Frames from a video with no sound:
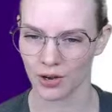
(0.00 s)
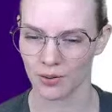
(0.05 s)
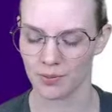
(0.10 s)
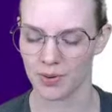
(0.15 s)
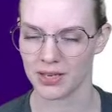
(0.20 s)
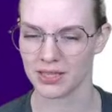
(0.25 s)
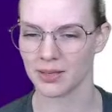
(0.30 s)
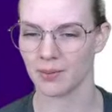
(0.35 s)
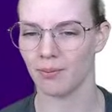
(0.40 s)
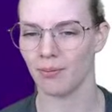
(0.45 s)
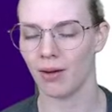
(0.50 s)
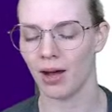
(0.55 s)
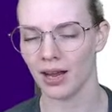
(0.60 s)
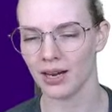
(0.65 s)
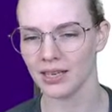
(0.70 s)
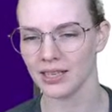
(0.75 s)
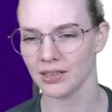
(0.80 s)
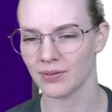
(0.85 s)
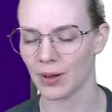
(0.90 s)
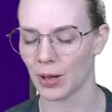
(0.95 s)
because a
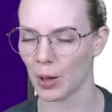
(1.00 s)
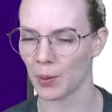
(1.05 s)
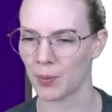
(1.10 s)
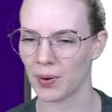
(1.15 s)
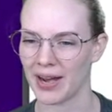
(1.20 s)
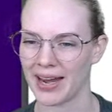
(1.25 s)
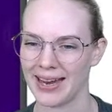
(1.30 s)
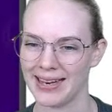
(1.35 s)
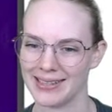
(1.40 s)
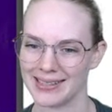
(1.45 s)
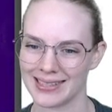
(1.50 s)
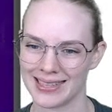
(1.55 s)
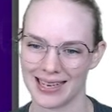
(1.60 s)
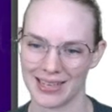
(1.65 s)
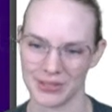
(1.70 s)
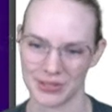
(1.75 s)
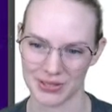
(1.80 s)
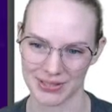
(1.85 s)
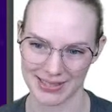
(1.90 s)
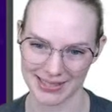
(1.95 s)
model developer aims to
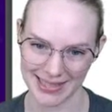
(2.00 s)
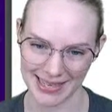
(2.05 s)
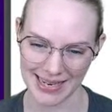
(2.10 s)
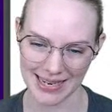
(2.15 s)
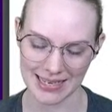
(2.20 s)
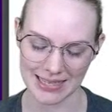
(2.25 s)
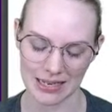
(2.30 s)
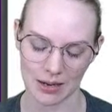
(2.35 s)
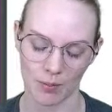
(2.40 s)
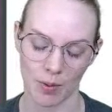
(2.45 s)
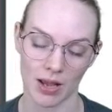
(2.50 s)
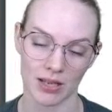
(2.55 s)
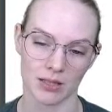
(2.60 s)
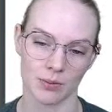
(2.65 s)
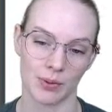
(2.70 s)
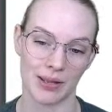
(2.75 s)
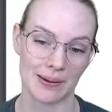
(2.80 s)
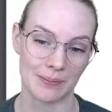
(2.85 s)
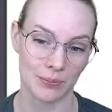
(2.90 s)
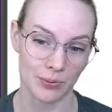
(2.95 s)
understand and
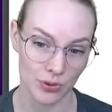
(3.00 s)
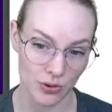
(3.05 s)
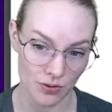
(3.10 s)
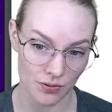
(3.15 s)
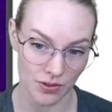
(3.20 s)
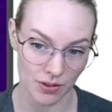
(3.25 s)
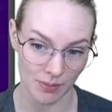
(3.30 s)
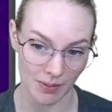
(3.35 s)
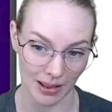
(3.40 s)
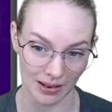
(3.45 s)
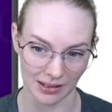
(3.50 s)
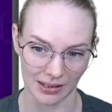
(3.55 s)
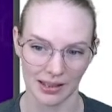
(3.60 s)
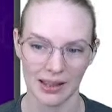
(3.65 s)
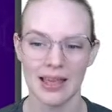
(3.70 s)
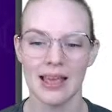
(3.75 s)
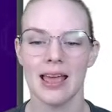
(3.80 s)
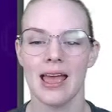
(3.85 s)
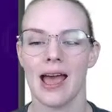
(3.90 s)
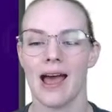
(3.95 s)
possibly improve the model,
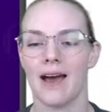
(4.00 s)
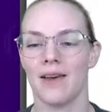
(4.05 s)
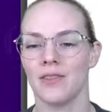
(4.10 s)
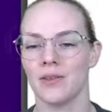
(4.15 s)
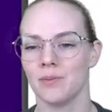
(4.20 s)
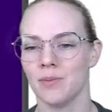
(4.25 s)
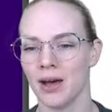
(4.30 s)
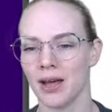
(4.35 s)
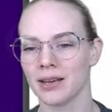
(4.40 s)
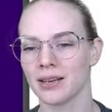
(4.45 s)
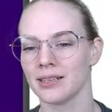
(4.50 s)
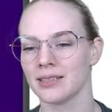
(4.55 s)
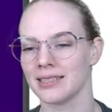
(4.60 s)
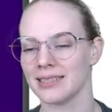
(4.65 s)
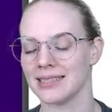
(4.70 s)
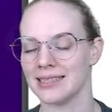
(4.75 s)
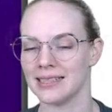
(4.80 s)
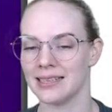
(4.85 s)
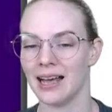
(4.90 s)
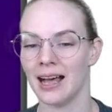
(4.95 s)
and the model
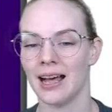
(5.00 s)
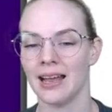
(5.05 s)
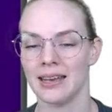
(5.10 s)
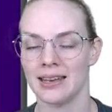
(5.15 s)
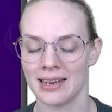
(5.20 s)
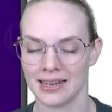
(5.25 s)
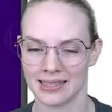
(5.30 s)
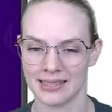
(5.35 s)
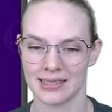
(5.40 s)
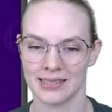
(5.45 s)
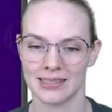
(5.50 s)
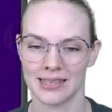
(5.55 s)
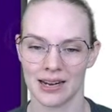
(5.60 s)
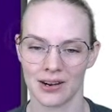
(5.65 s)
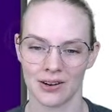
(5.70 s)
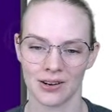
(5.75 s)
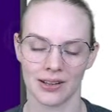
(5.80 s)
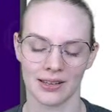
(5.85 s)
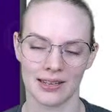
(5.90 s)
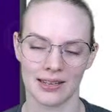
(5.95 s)
does not
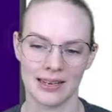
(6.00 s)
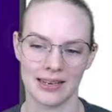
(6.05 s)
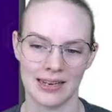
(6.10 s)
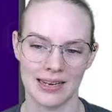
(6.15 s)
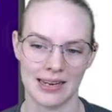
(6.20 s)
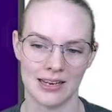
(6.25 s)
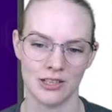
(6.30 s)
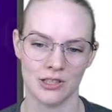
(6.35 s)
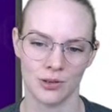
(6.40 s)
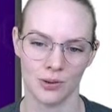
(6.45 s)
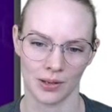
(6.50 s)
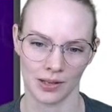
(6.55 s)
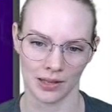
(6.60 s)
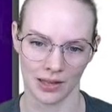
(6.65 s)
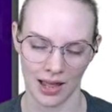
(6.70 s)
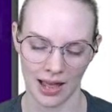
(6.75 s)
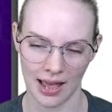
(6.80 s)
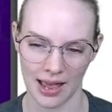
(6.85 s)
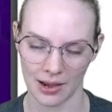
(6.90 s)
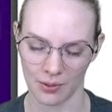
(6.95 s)
necessarily need to
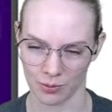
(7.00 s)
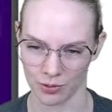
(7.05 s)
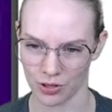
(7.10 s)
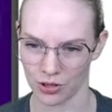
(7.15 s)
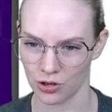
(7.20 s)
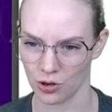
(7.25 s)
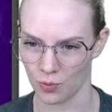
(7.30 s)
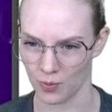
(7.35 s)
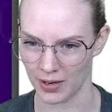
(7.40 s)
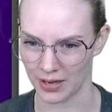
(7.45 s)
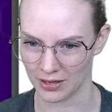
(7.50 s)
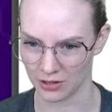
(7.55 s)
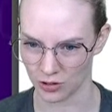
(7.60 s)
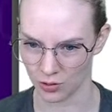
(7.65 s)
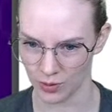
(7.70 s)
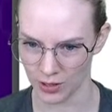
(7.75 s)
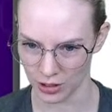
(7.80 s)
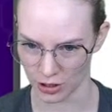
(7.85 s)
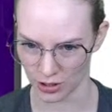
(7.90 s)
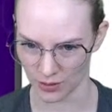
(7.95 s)
align with human
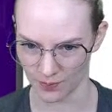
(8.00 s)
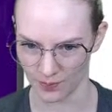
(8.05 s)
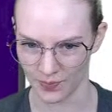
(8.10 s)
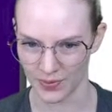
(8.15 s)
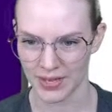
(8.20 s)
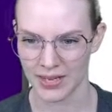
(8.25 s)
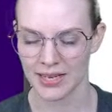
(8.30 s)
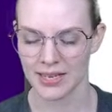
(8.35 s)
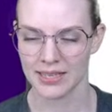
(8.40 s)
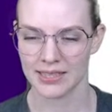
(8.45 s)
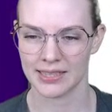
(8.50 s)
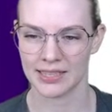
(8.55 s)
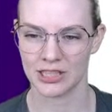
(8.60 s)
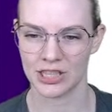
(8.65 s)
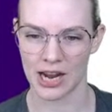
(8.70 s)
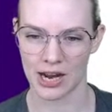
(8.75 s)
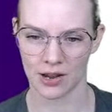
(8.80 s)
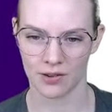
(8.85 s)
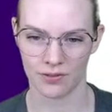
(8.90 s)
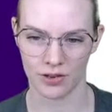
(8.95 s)
intuition. Say
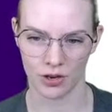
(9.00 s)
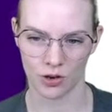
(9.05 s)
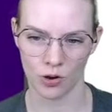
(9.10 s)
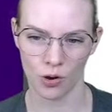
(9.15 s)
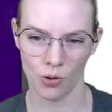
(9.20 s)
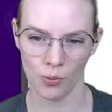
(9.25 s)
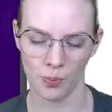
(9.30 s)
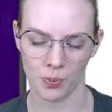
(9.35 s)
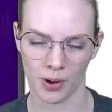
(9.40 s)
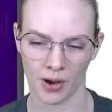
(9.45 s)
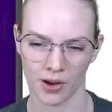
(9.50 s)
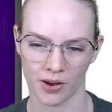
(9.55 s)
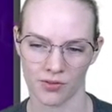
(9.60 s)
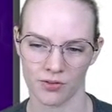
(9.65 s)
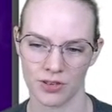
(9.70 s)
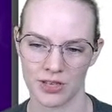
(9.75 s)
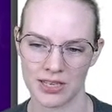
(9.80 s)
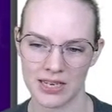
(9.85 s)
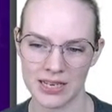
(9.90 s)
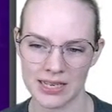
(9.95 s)
Jacobi and Goldberg
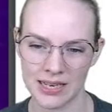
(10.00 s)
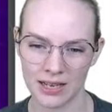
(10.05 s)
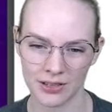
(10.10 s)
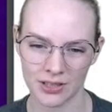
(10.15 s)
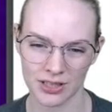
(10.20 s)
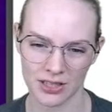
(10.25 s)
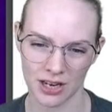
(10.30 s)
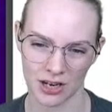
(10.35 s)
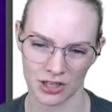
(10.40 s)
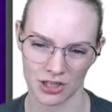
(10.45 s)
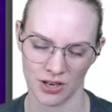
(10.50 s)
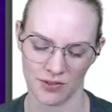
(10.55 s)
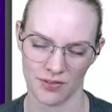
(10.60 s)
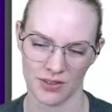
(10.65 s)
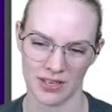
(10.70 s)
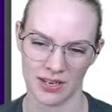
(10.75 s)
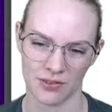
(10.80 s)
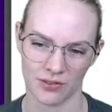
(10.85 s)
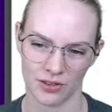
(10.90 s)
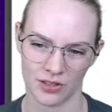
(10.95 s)
for detailed discussion of the
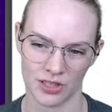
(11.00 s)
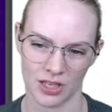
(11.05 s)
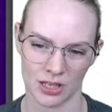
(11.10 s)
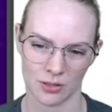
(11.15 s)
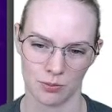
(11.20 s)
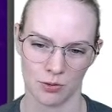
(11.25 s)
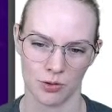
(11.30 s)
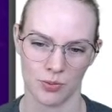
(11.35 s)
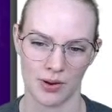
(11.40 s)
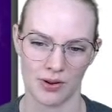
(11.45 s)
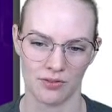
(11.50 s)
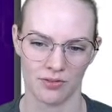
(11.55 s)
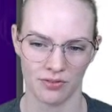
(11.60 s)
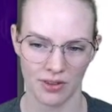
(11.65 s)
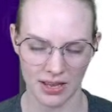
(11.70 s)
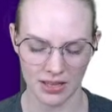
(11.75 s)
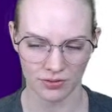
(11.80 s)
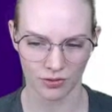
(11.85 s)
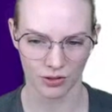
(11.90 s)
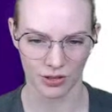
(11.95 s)
differences between
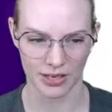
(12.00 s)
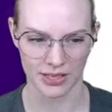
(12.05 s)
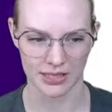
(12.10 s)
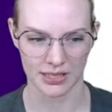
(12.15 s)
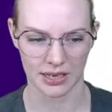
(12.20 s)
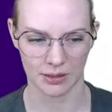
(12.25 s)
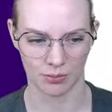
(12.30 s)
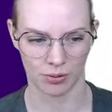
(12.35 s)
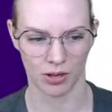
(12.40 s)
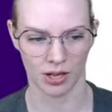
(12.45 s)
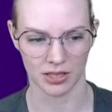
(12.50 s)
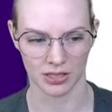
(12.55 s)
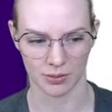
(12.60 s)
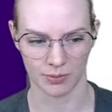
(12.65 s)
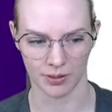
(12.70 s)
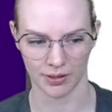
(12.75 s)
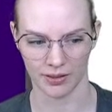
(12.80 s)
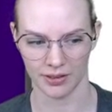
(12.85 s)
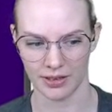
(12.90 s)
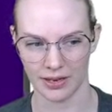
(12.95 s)
faithfulness and
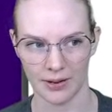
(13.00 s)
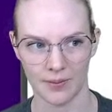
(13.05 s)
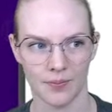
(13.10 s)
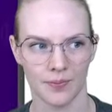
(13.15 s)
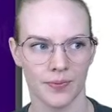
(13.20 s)
plausibility.